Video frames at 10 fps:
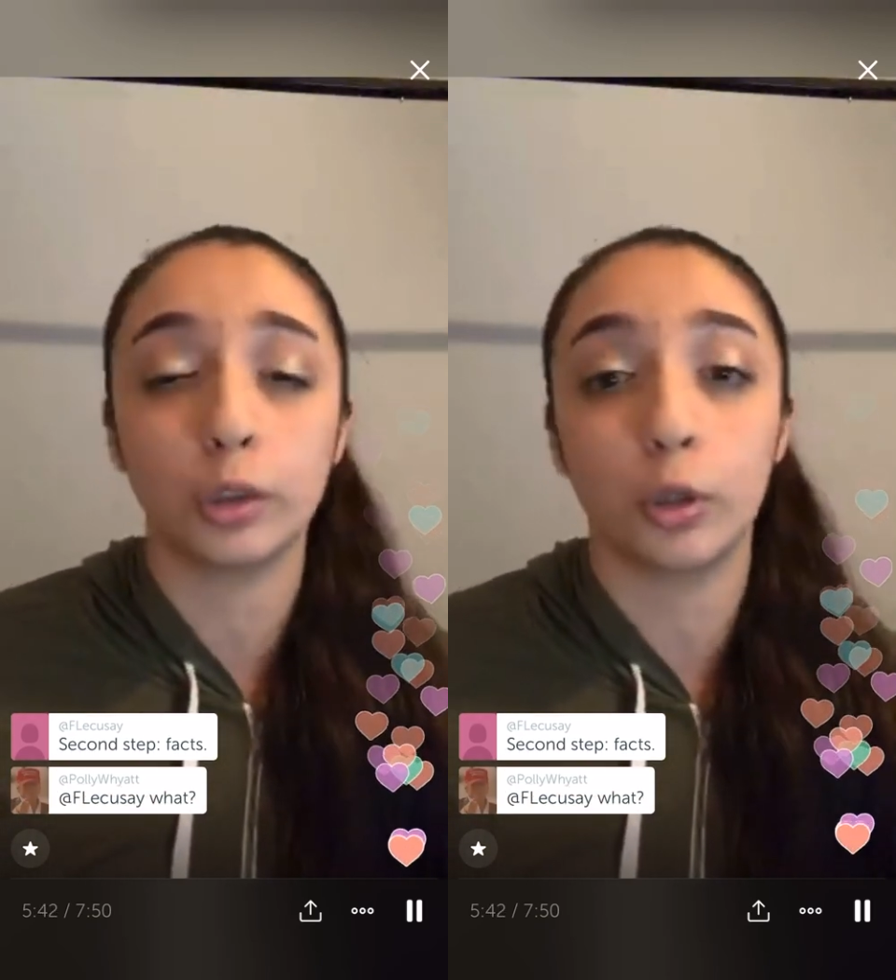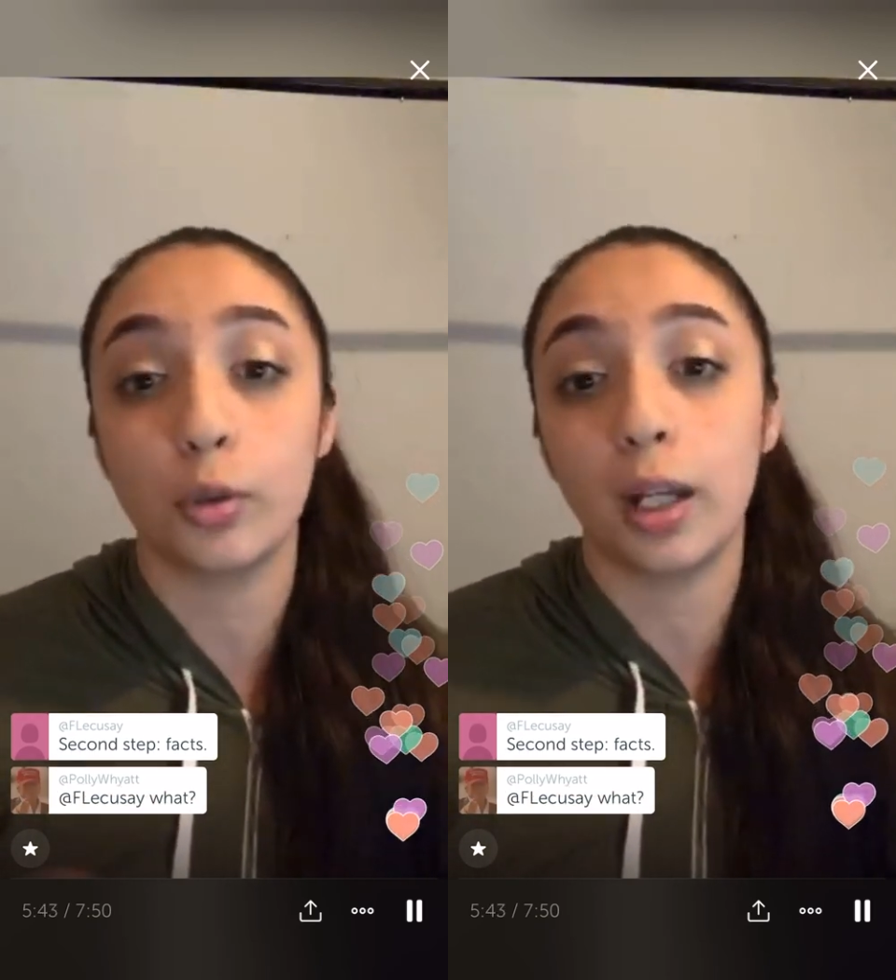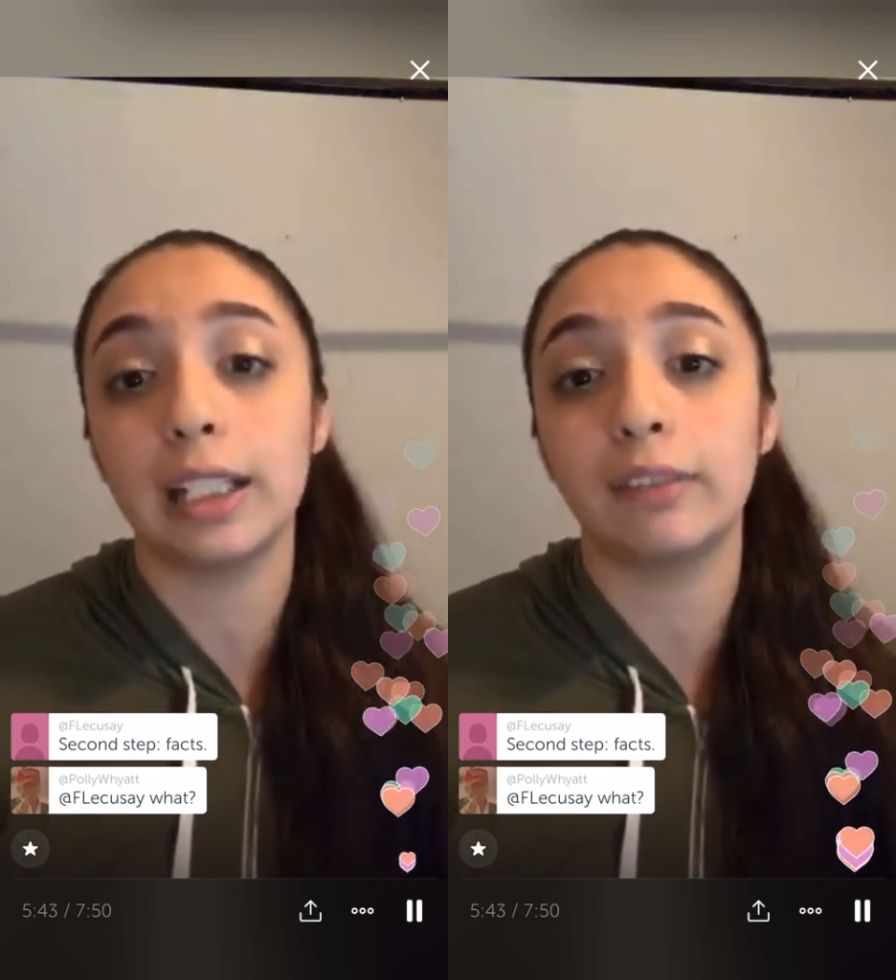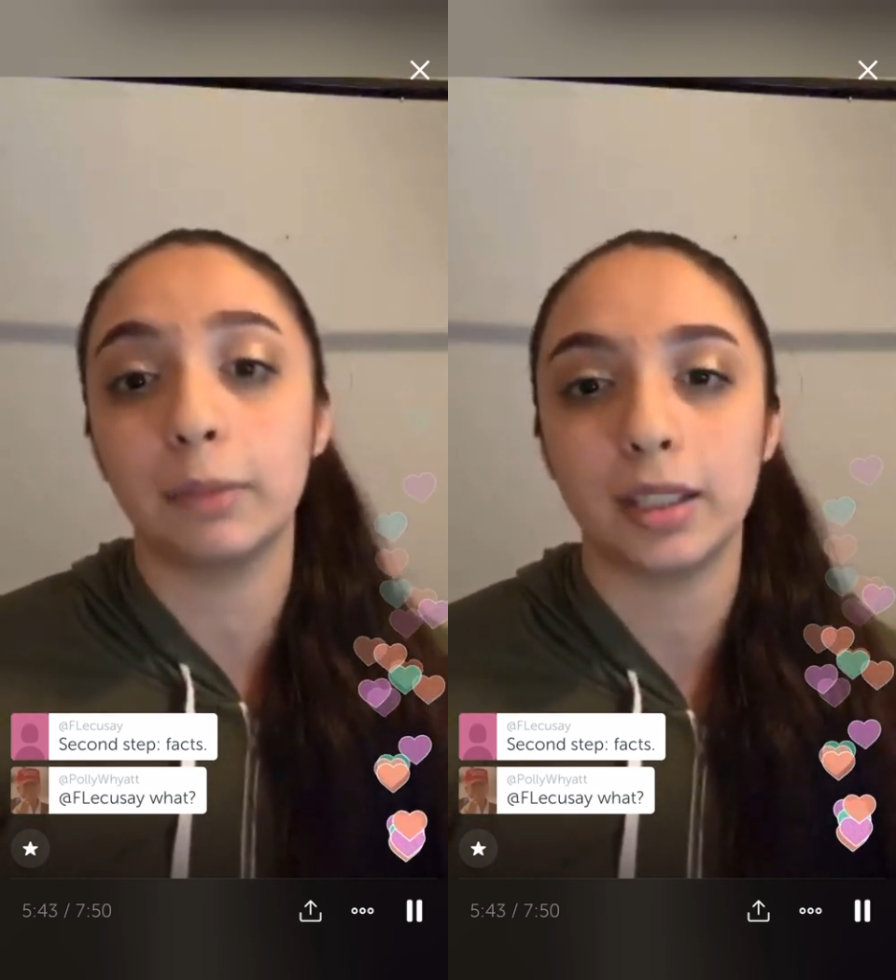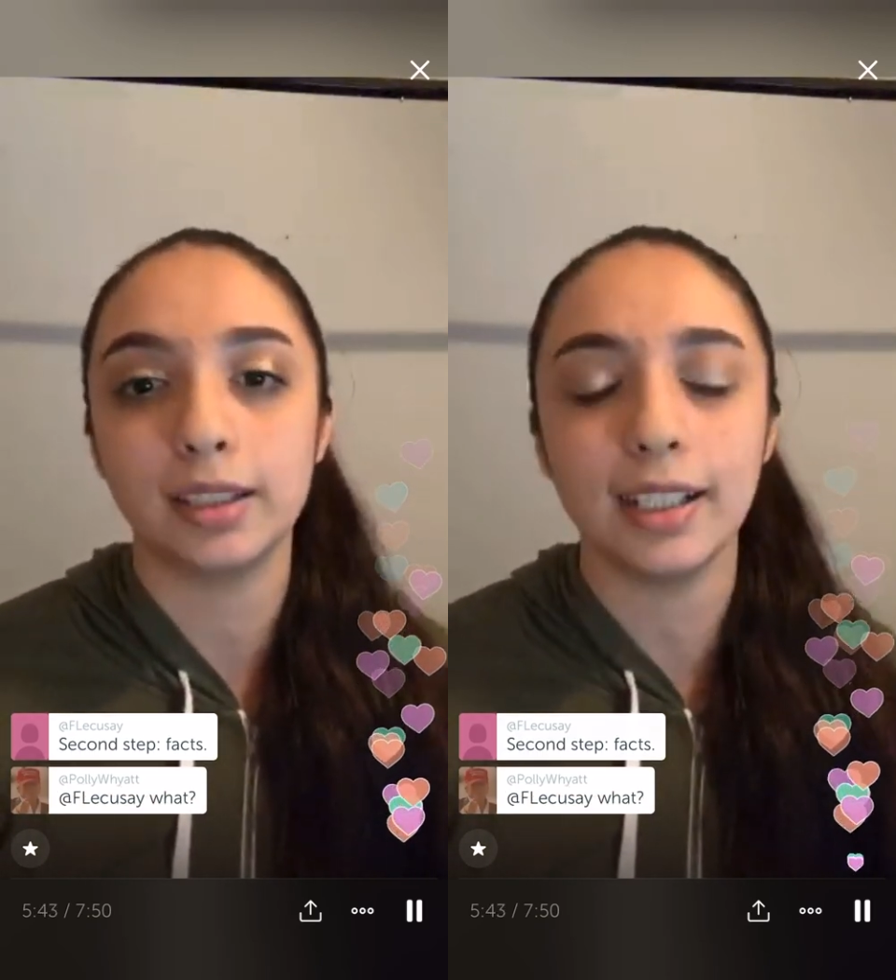who are trying to fill
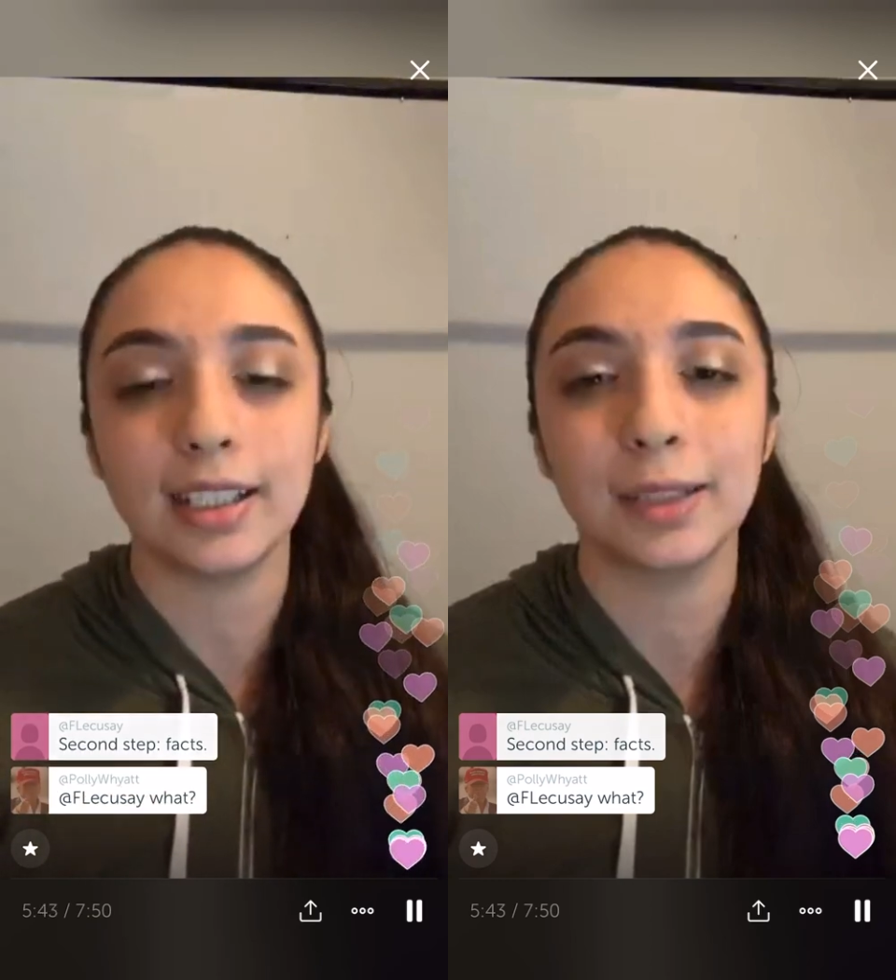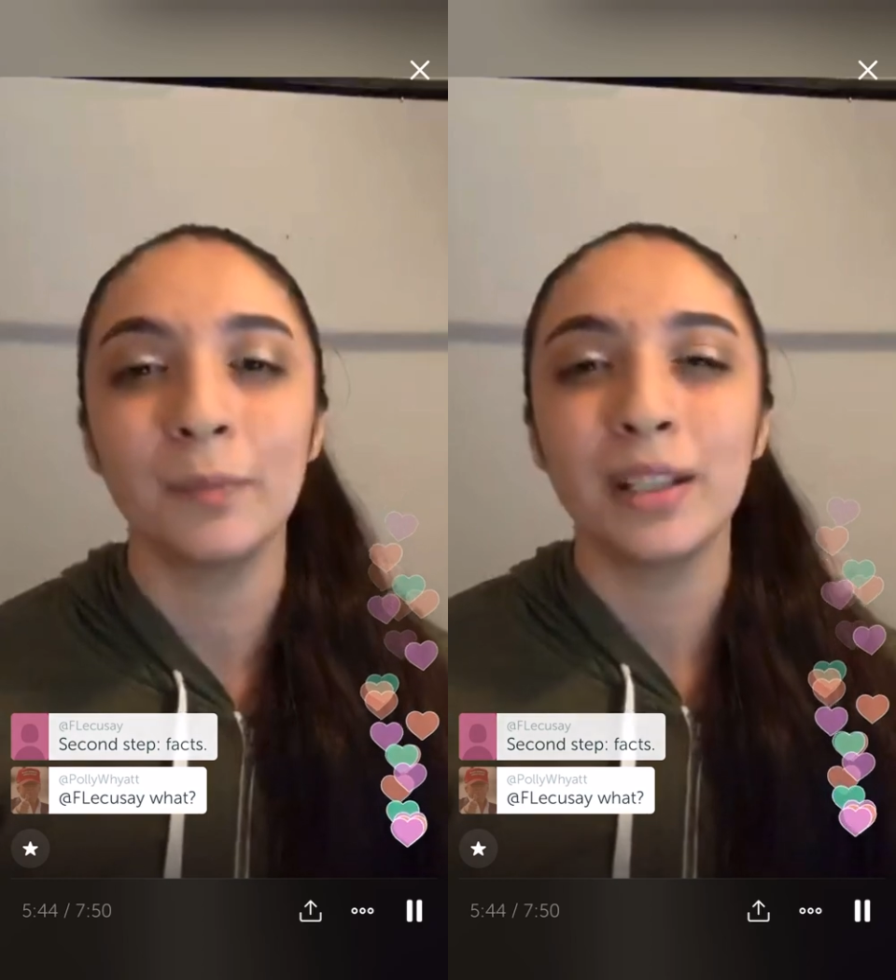these seats.